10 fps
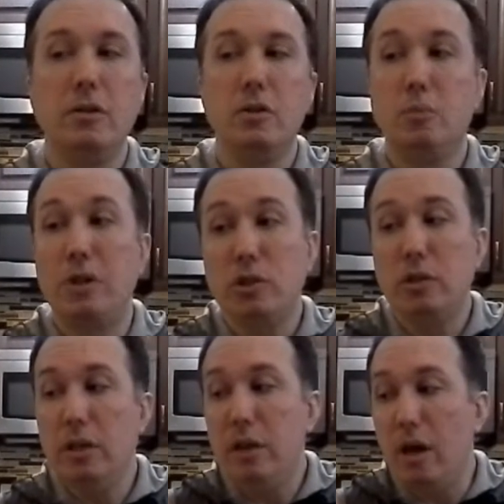
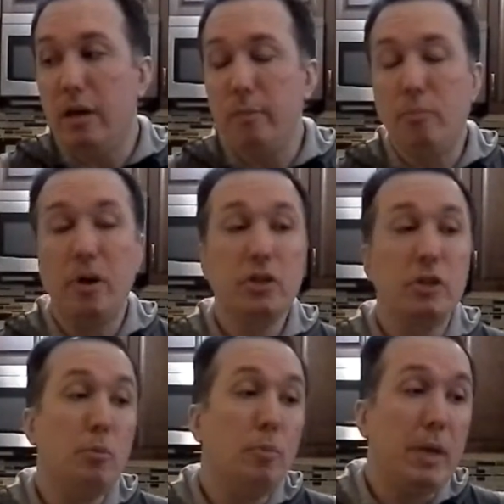especially young
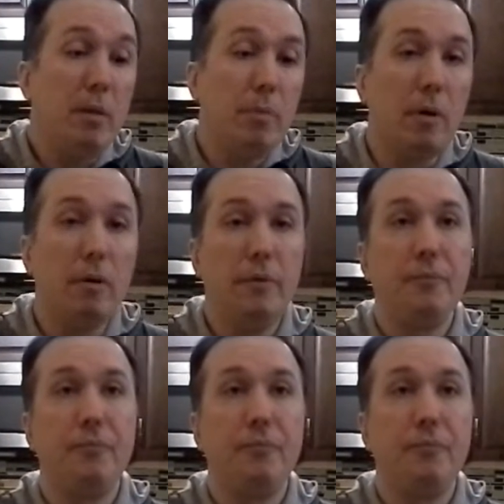impressionable people.